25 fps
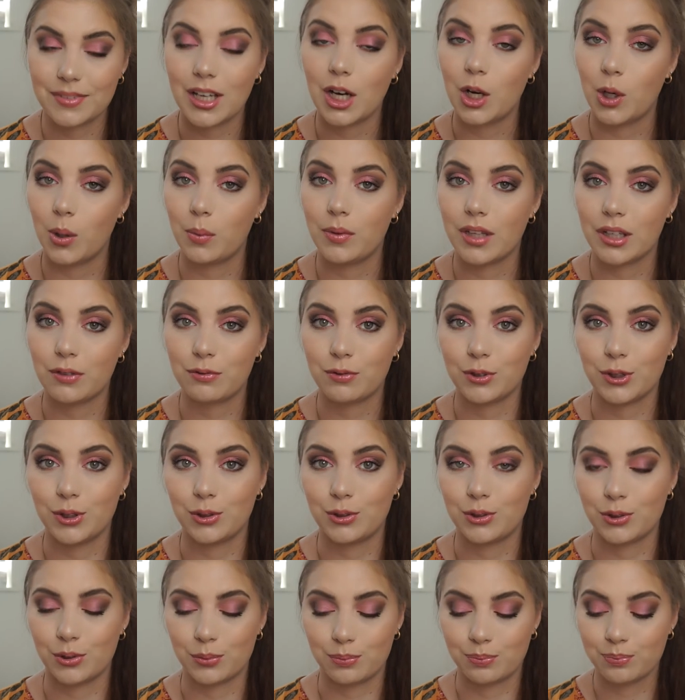I hope that for
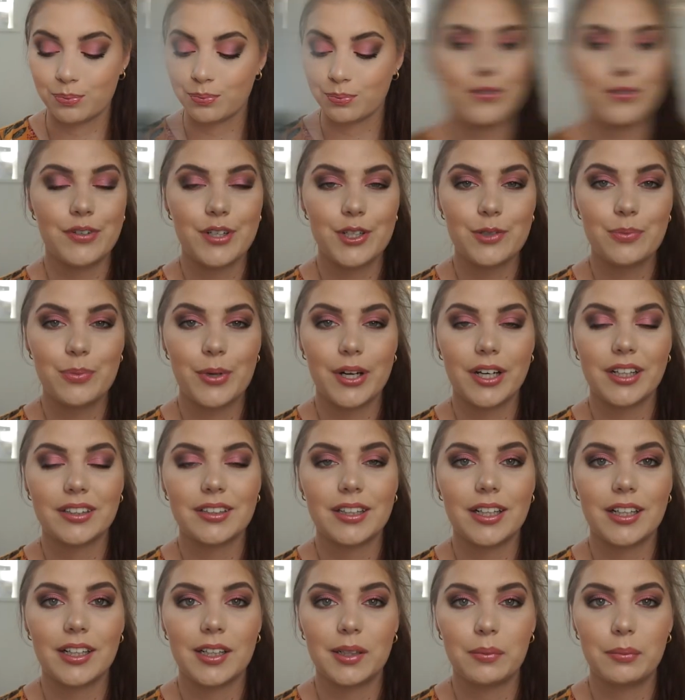you too. first product
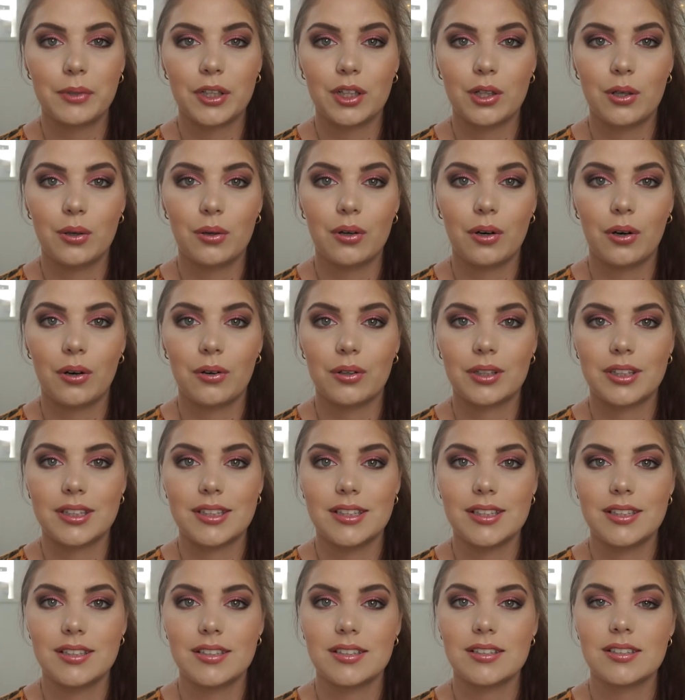that I hit my goal on
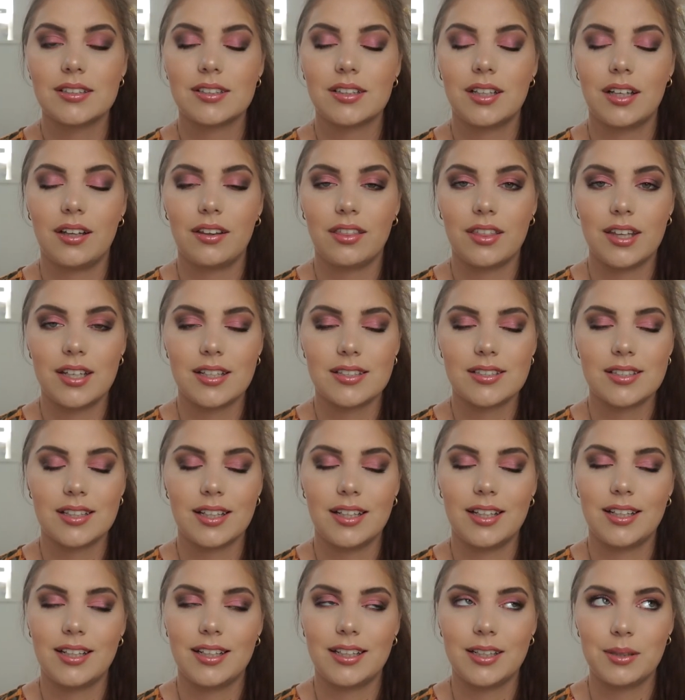is this
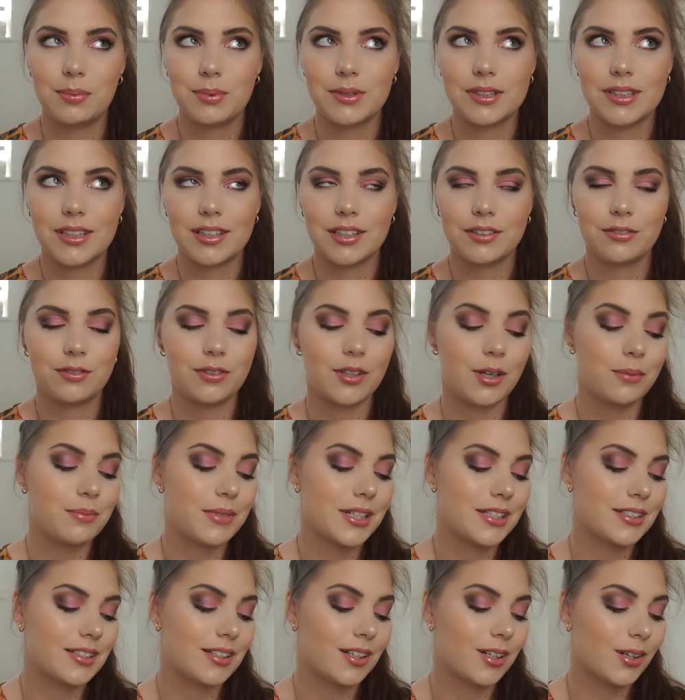lipstick from
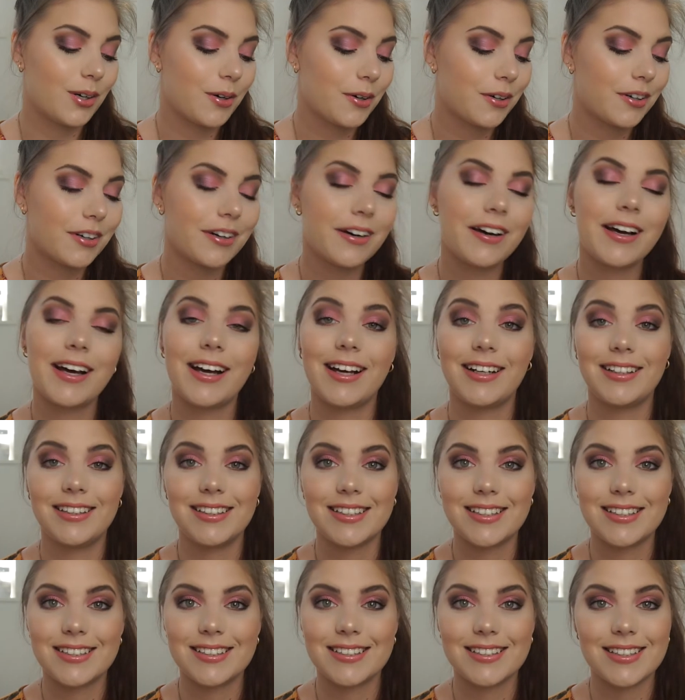Estee Lauder and
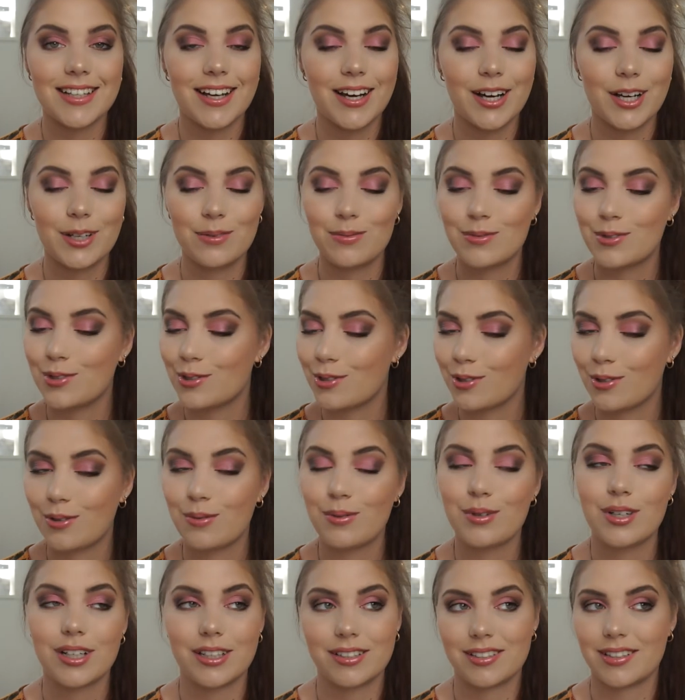yes, I'm
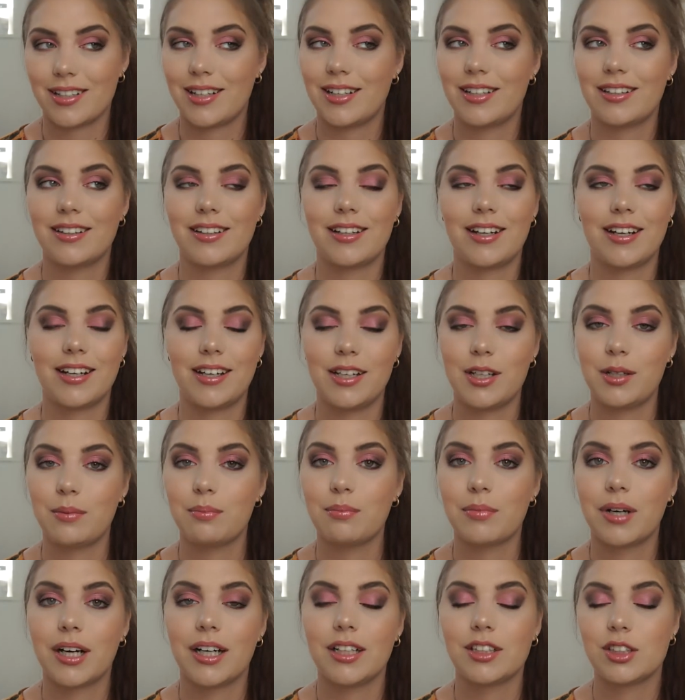so excited that I hit
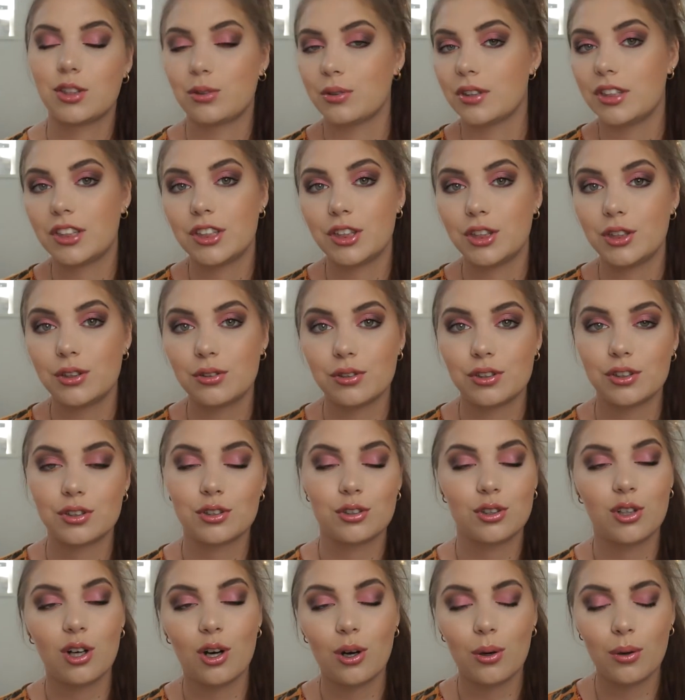my 20 uses
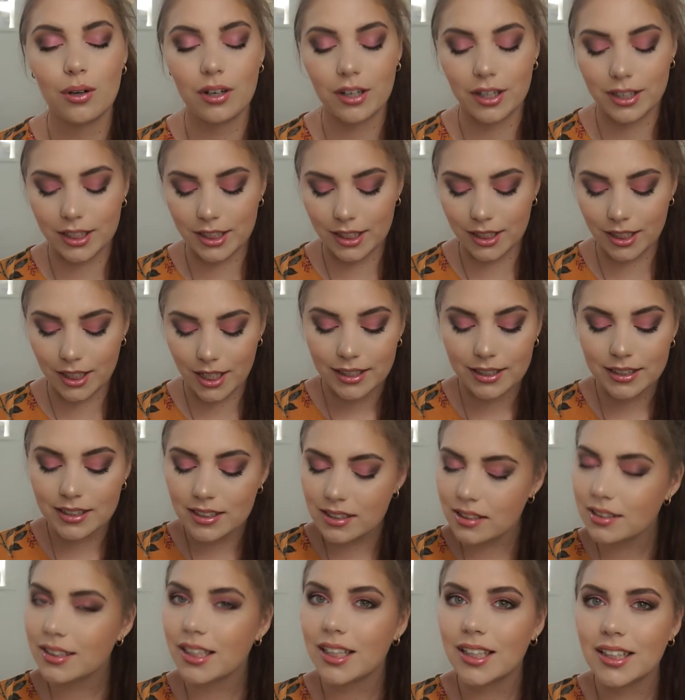goal on it. It
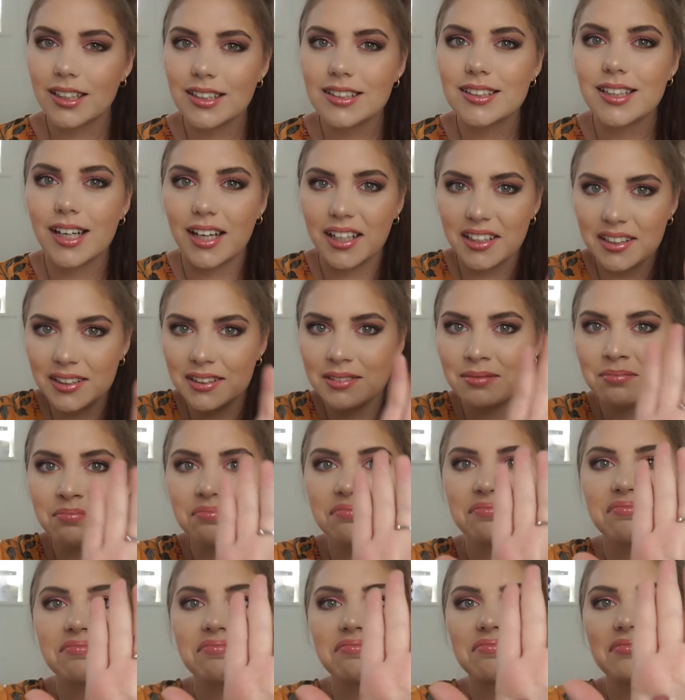is getting tiny,
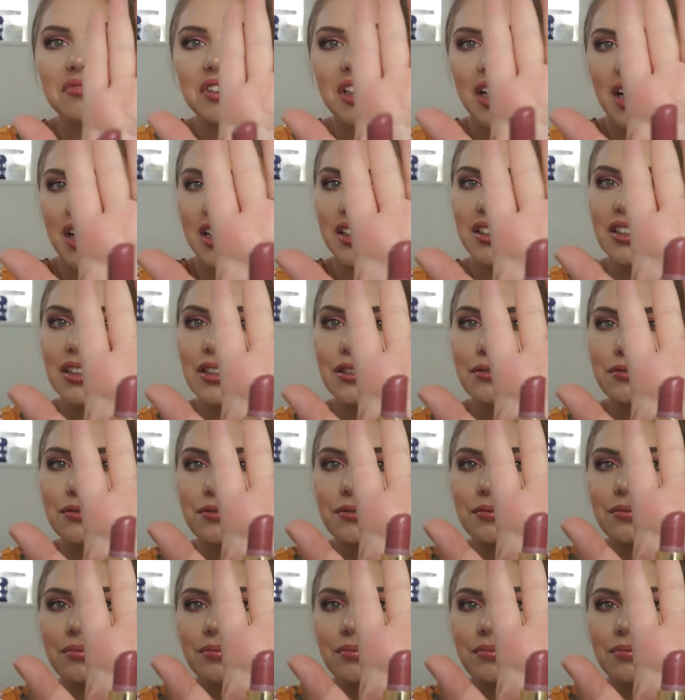kind of.